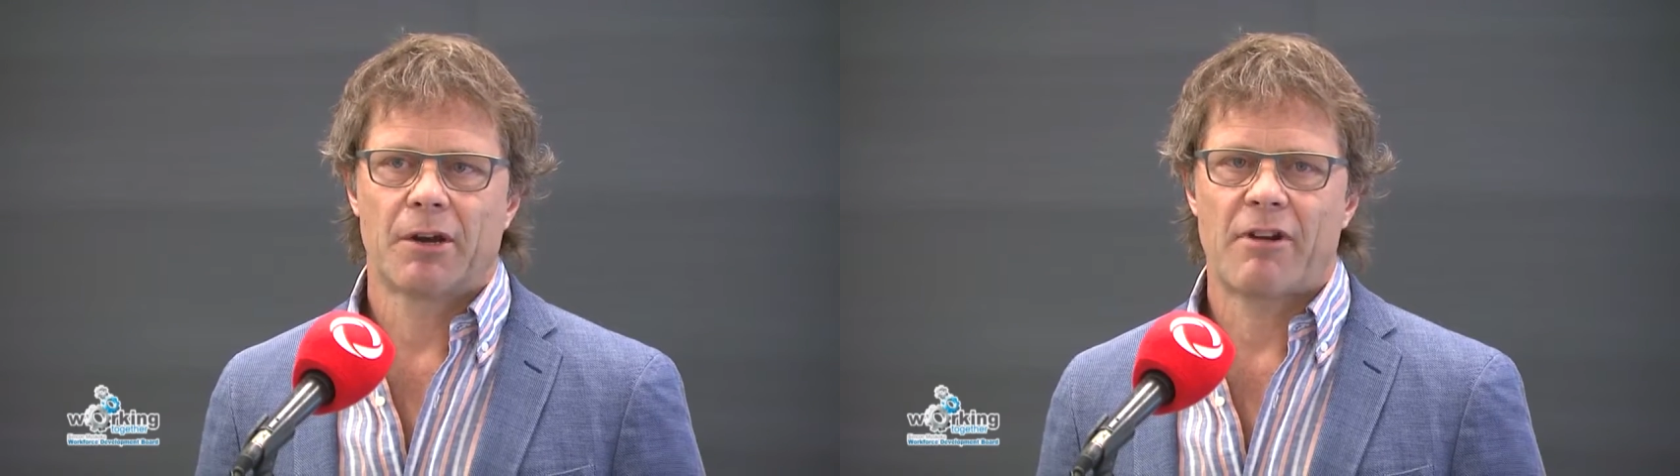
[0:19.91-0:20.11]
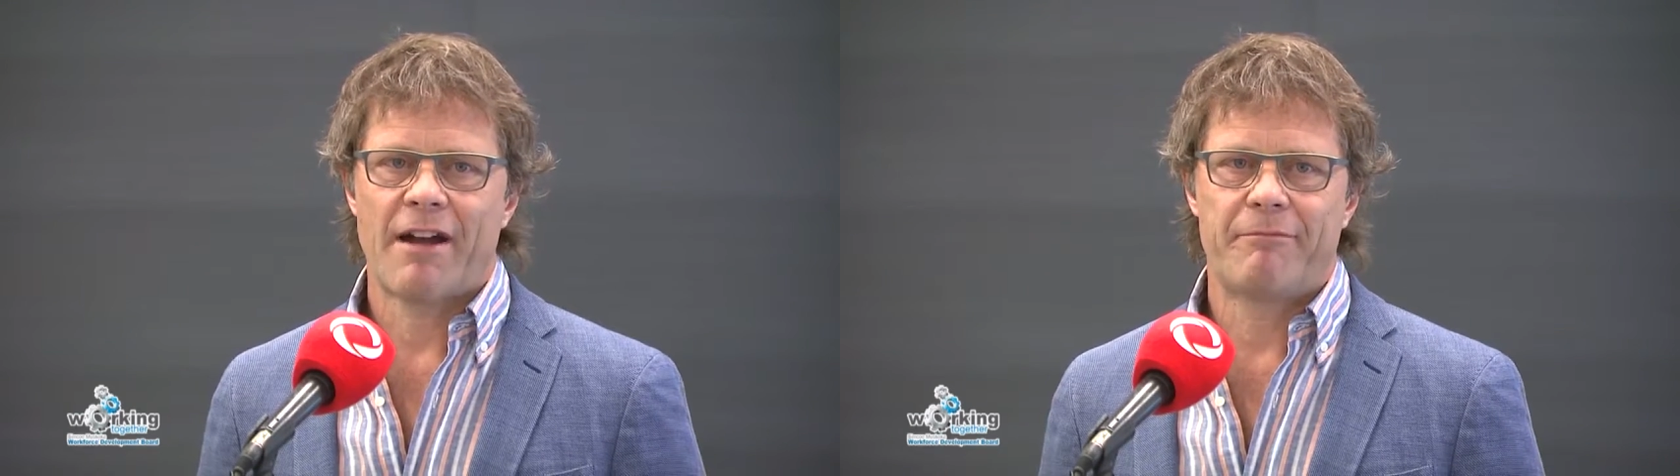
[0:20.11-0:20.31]

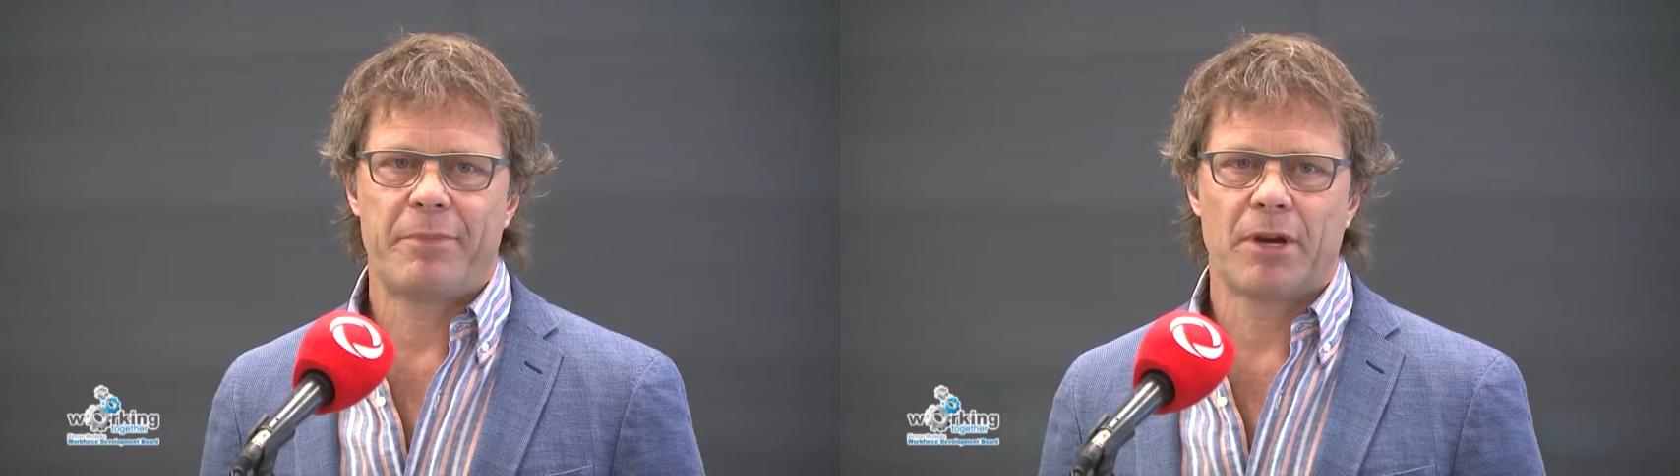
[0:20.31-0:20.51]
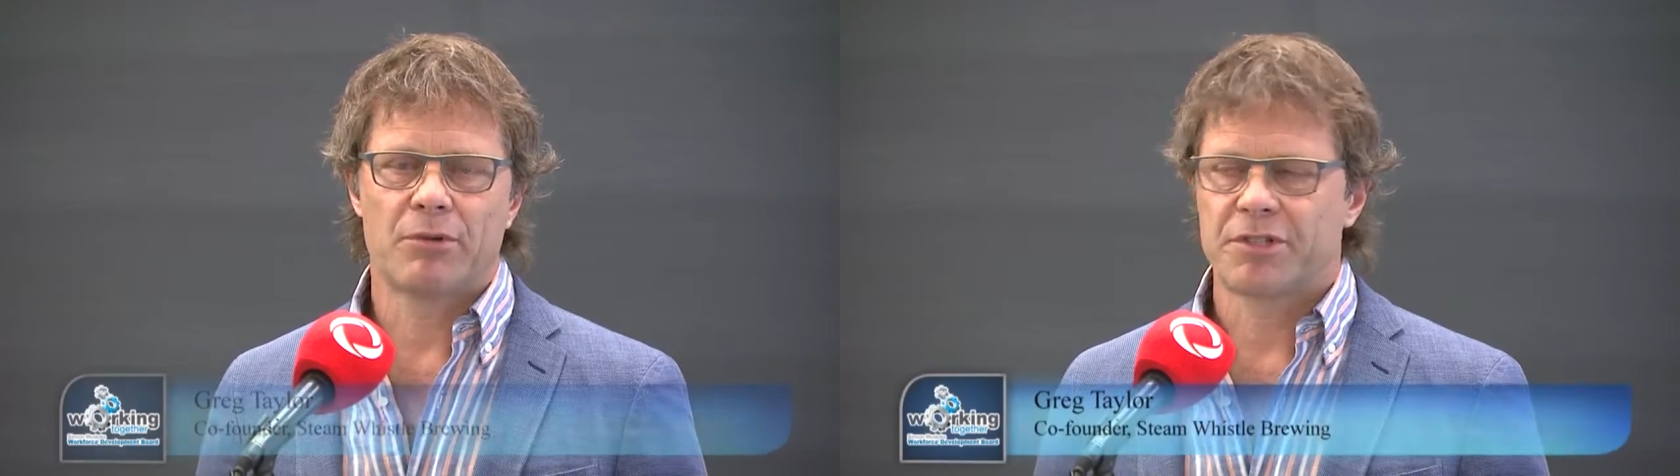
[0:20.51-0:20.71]

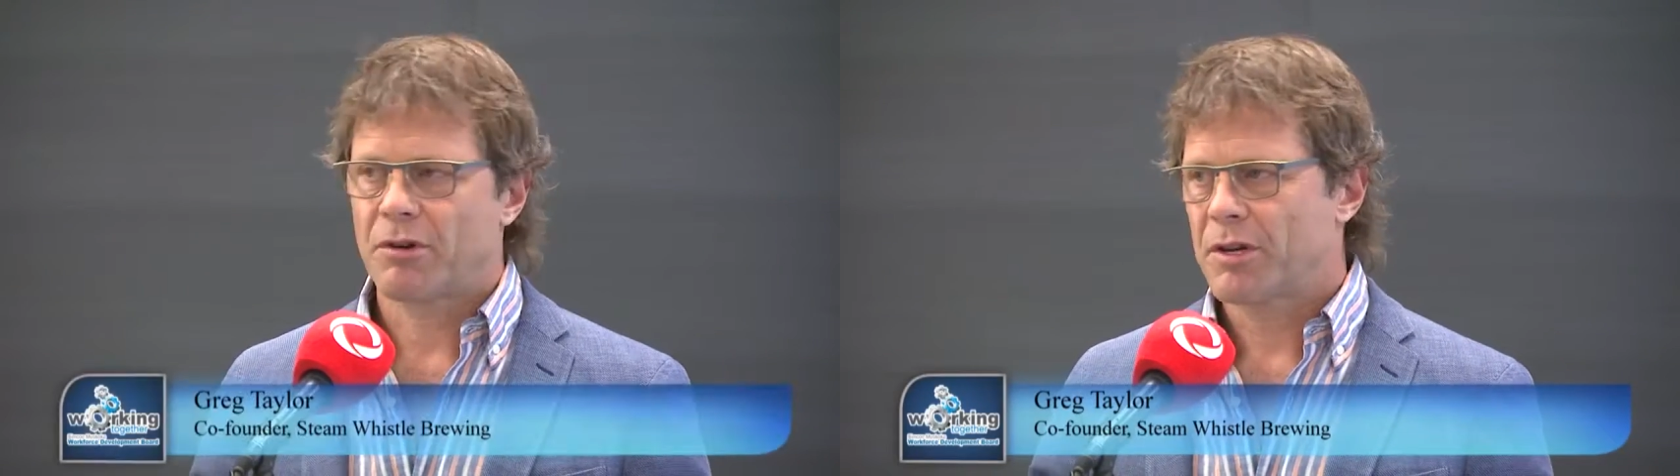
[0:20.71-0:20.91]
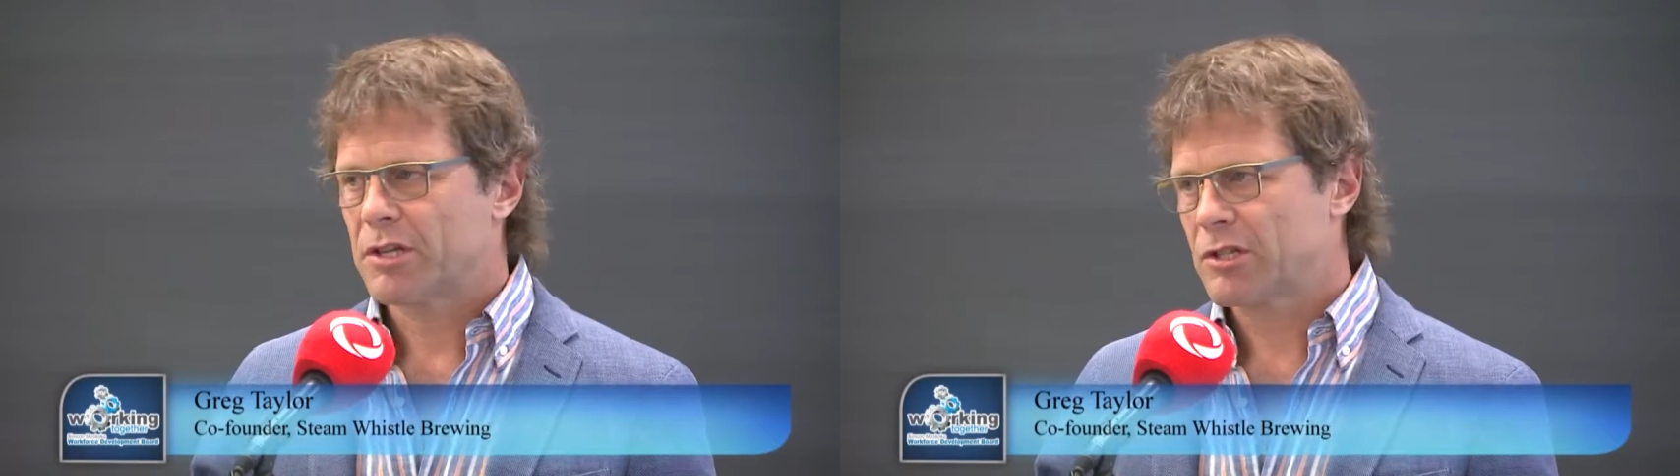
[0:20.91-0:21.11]
Craft beer was
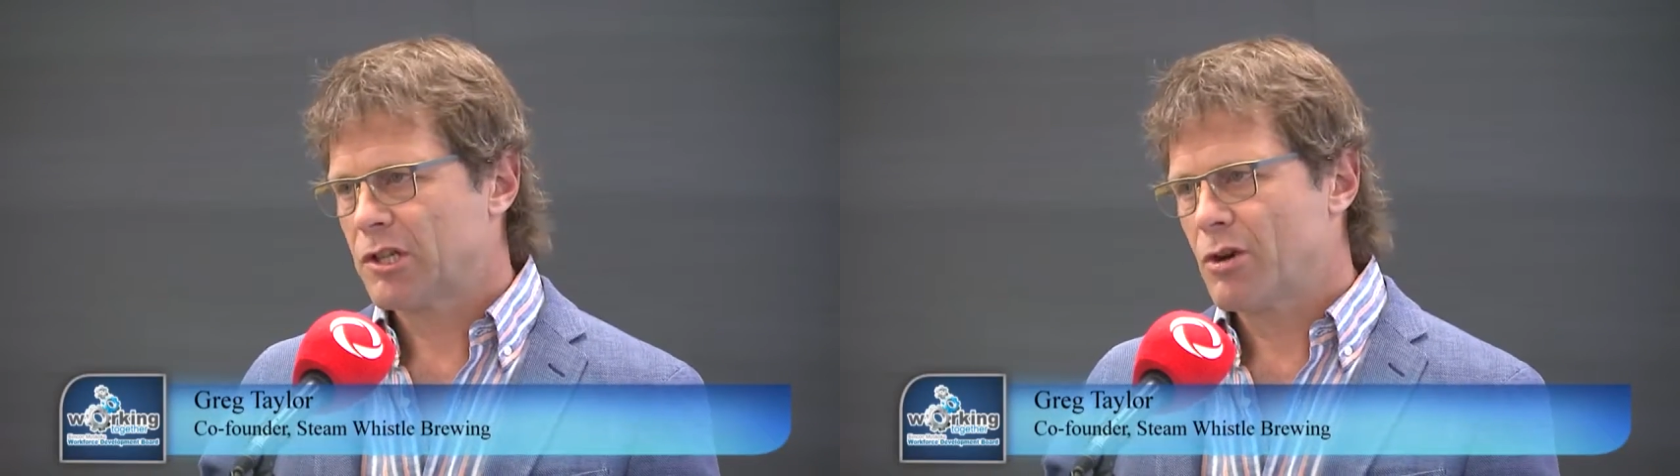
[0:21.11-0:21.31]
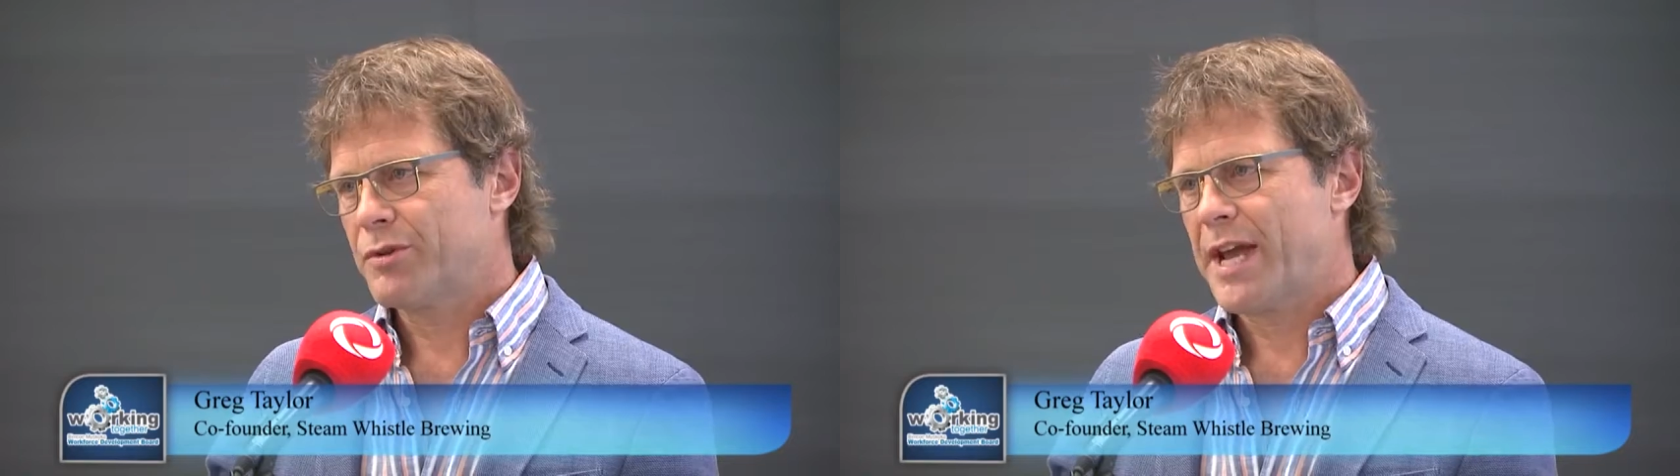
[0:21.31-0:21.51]
starting to
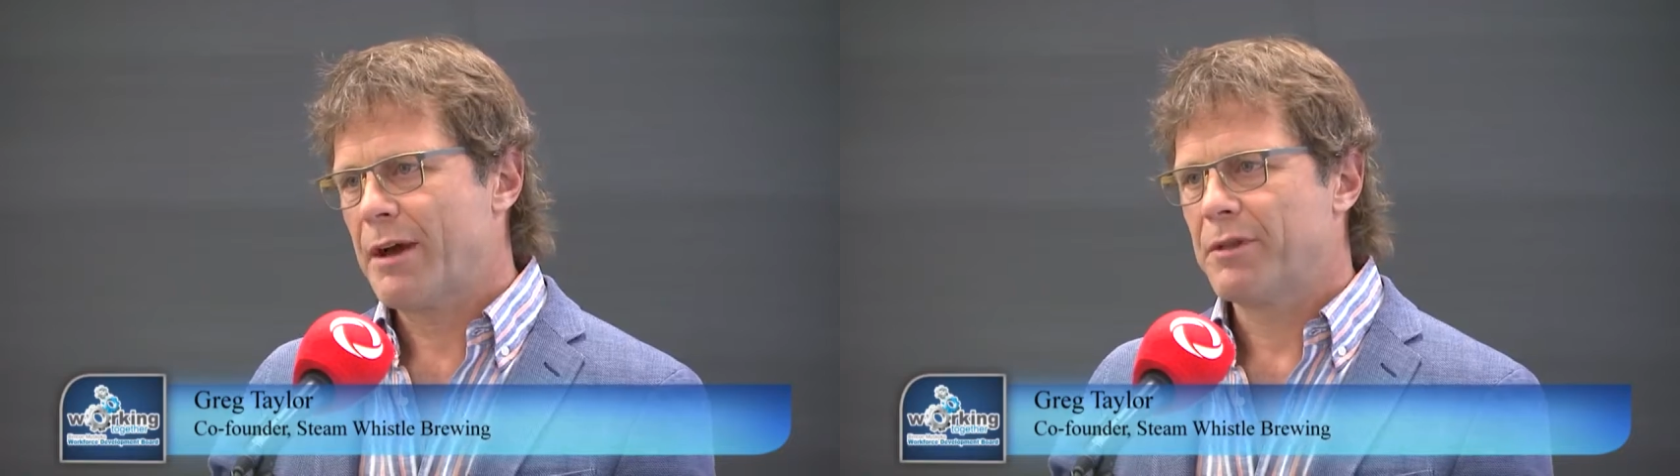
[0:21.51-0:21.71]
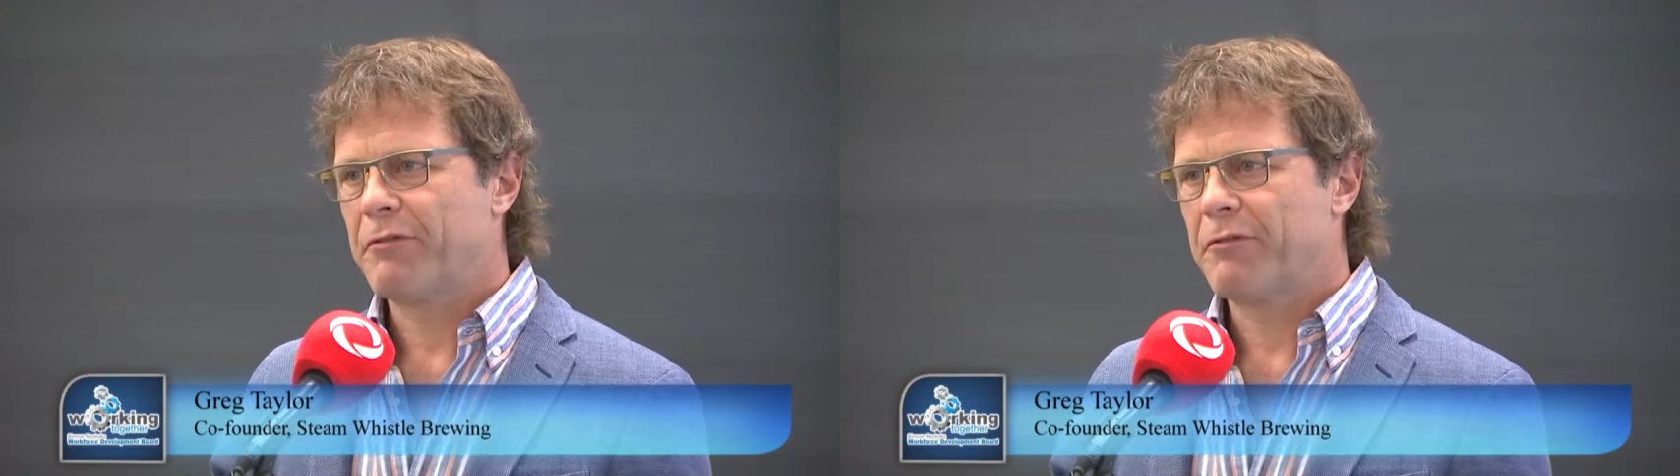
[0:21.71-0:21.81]
slow down,